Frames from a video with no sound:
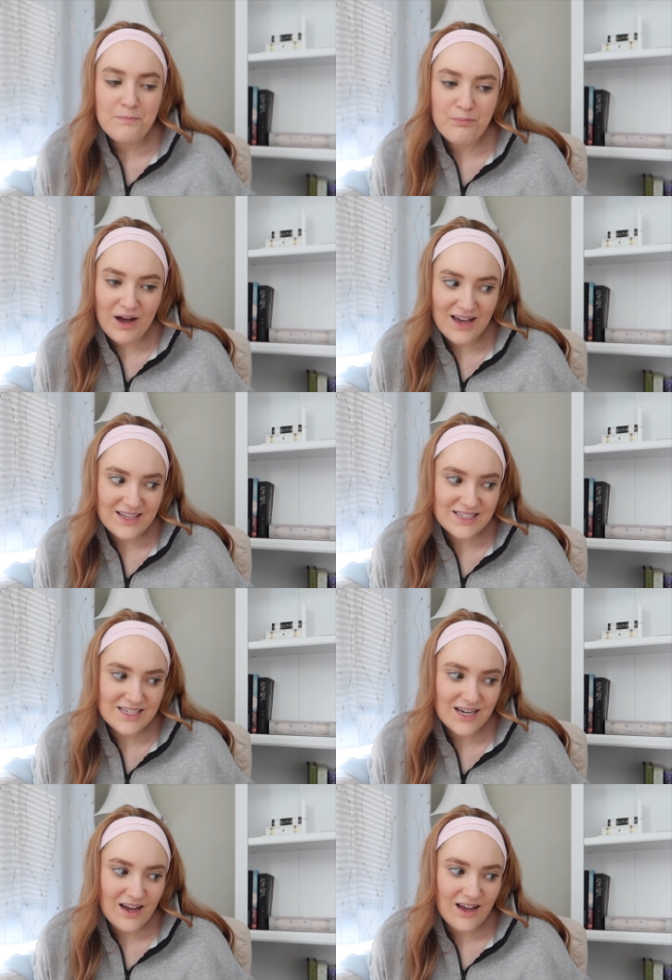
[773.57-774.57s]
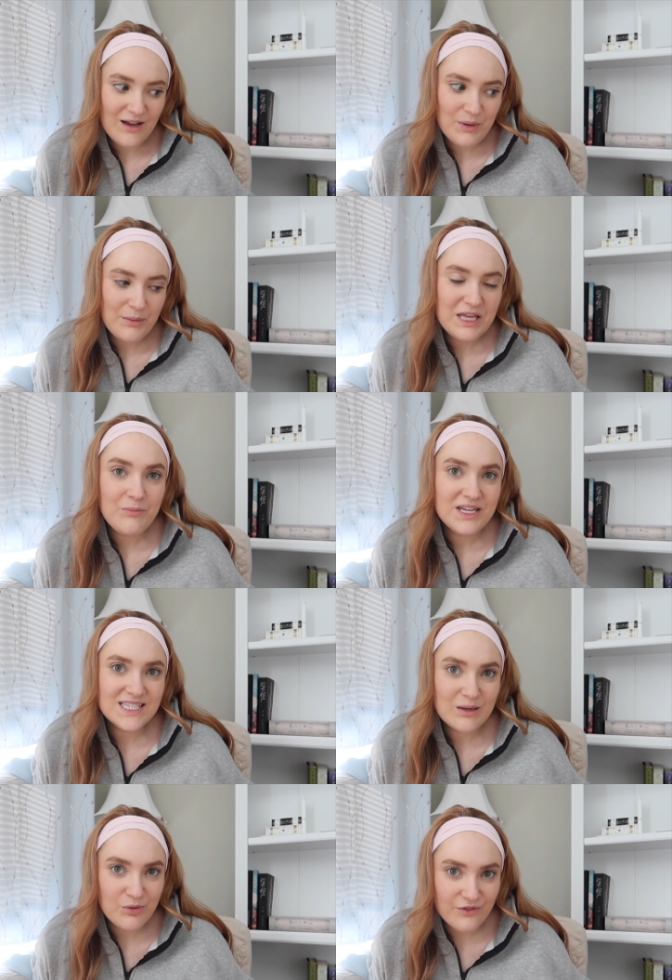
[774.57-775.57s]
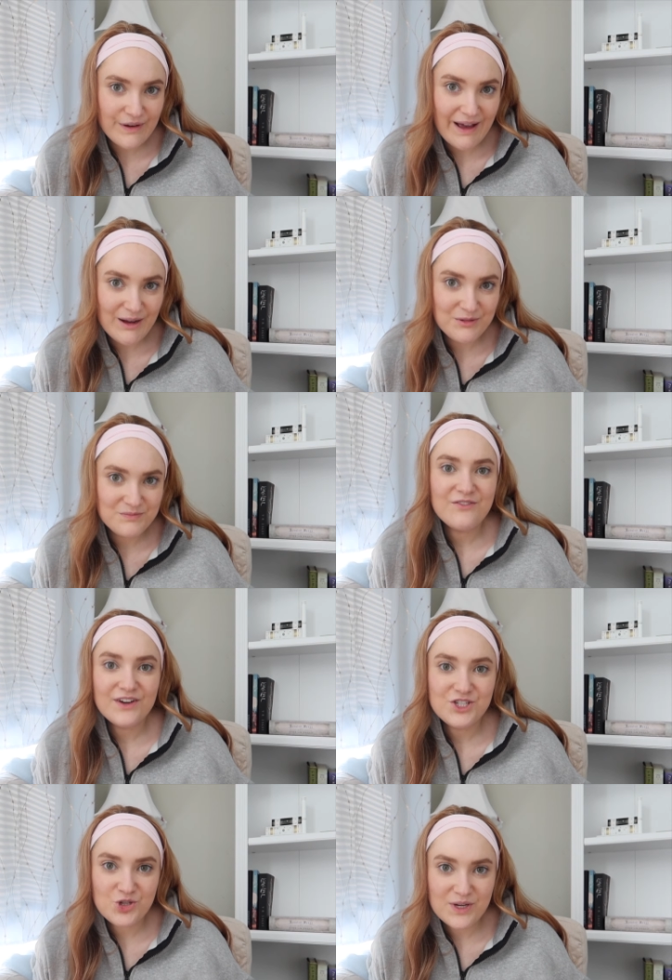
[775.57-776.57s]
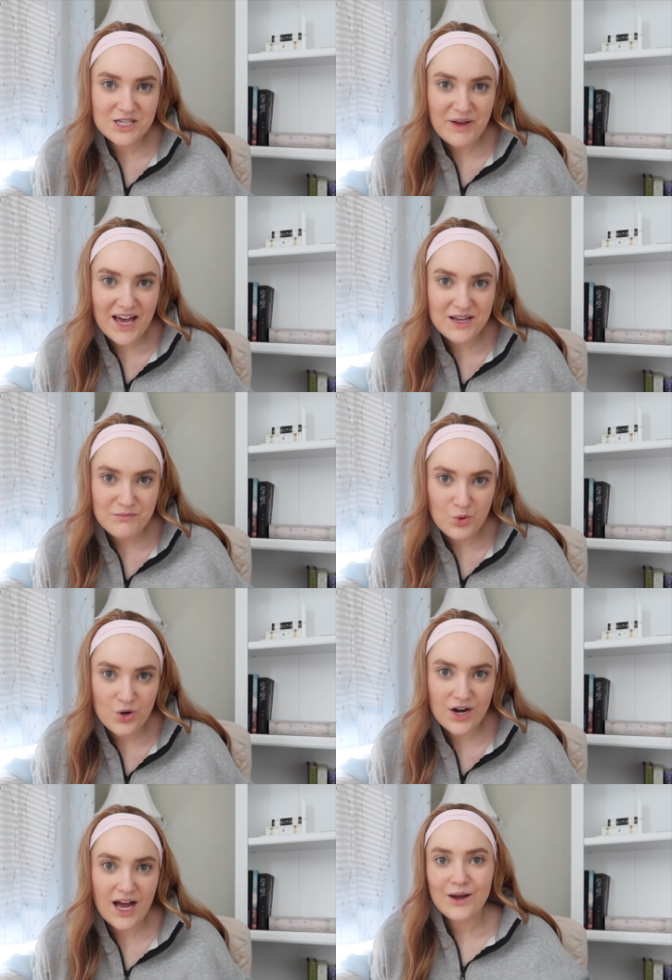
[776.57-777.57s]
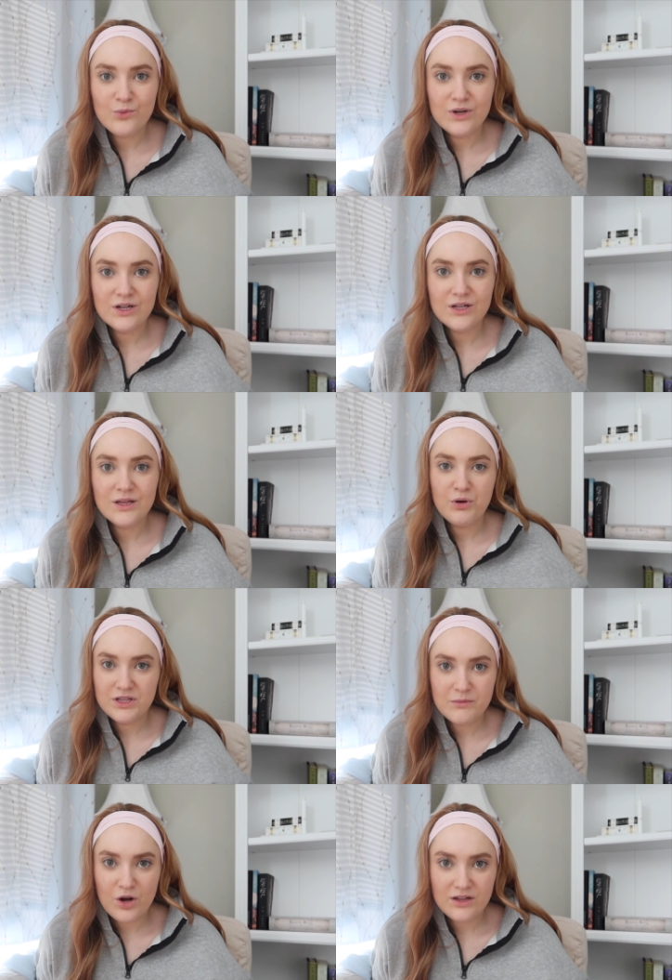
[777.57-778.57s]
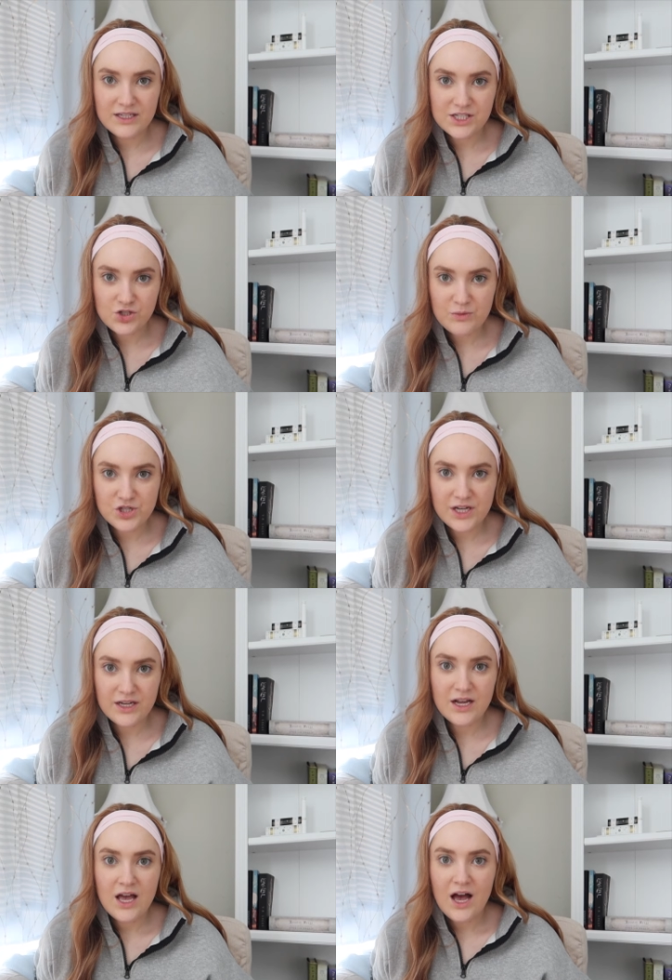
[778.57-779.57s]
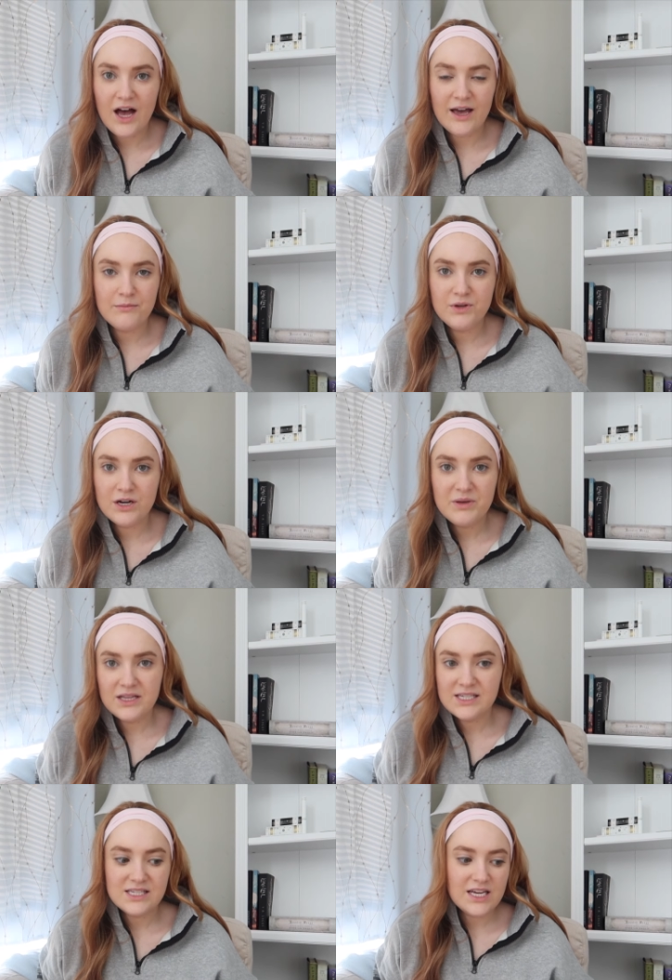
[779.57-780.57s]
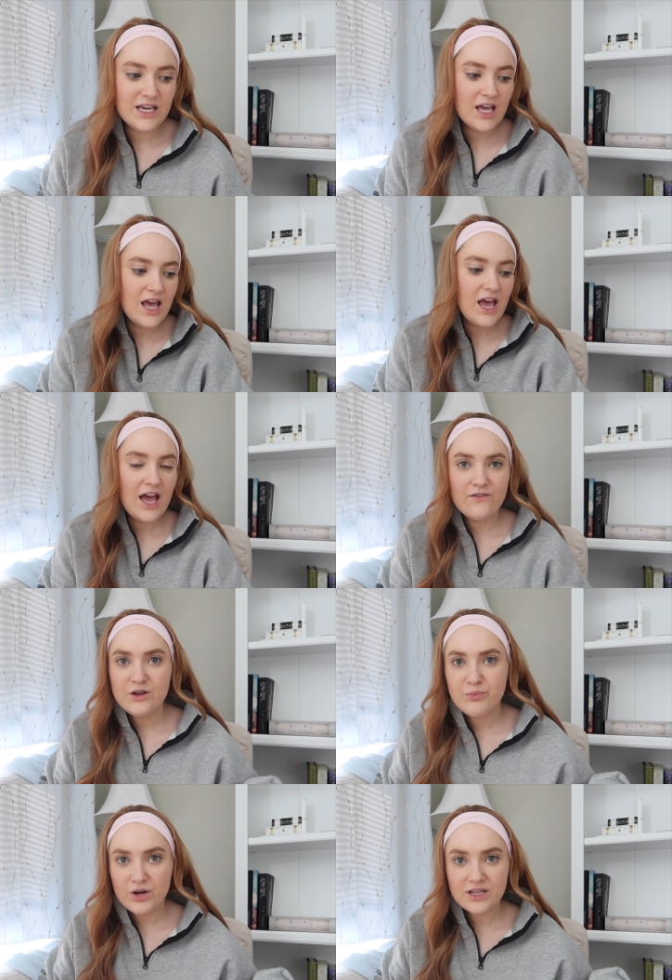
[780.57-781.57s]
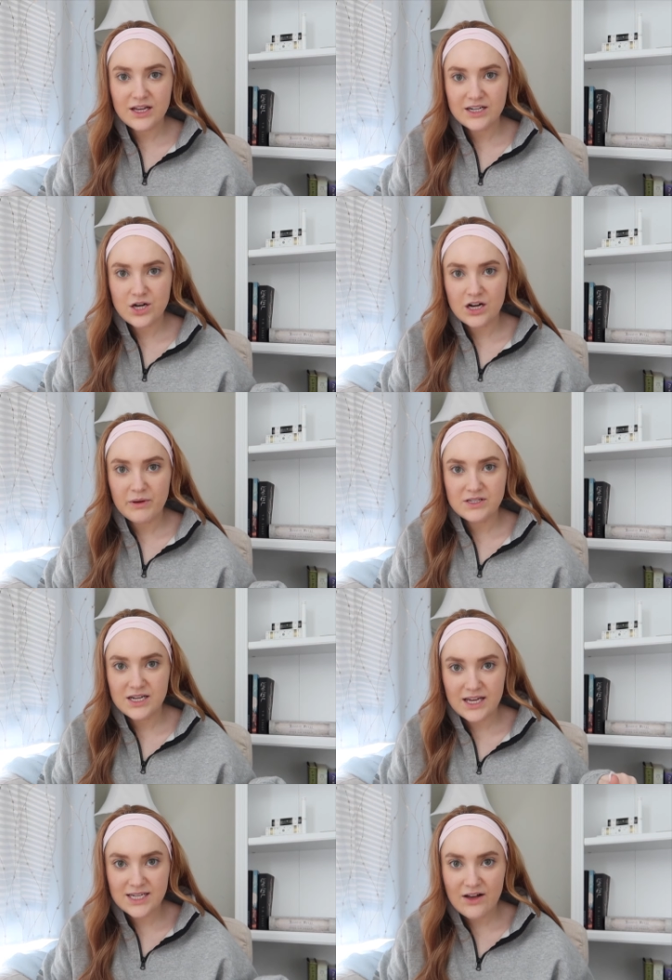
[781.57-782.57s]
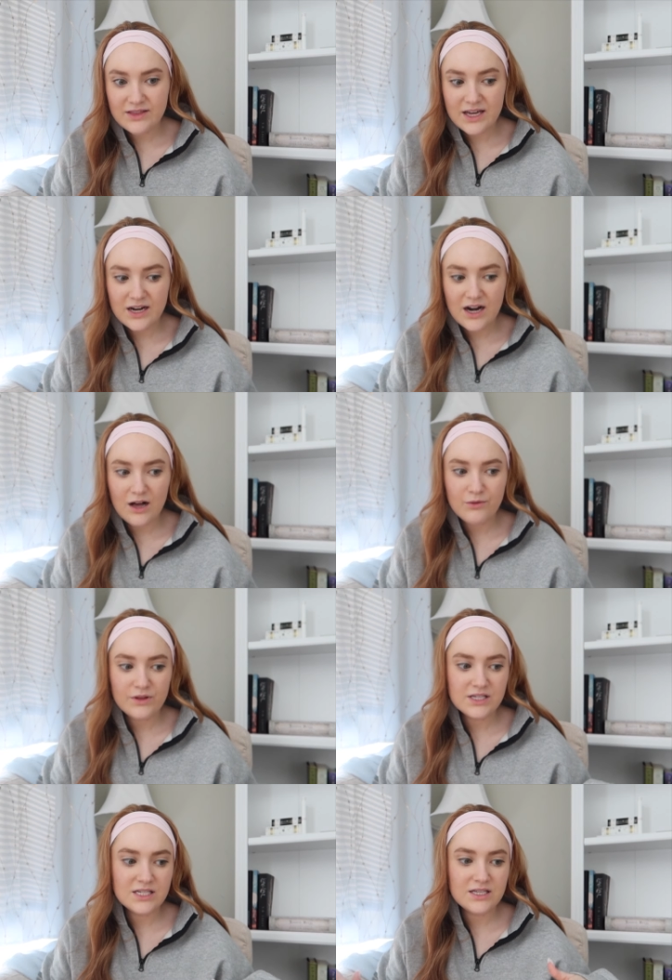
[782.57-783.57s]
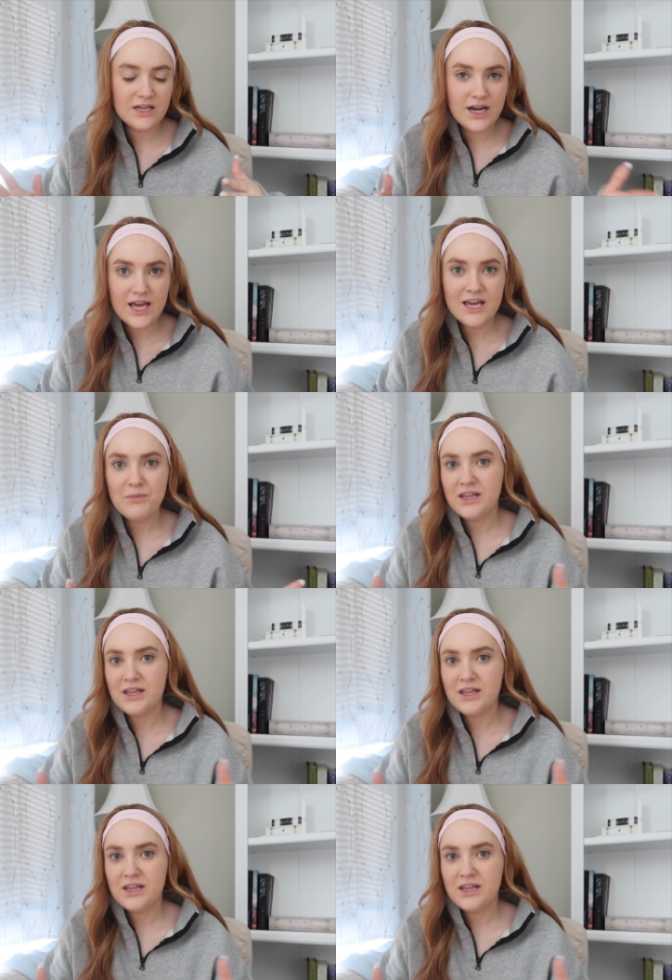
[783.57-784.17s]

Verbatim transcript: but um, I'm keeping it simple for now. If I do end up adding more, I will put them all in the description I'm going to be listing every book that I talk about today down there. I'll list the name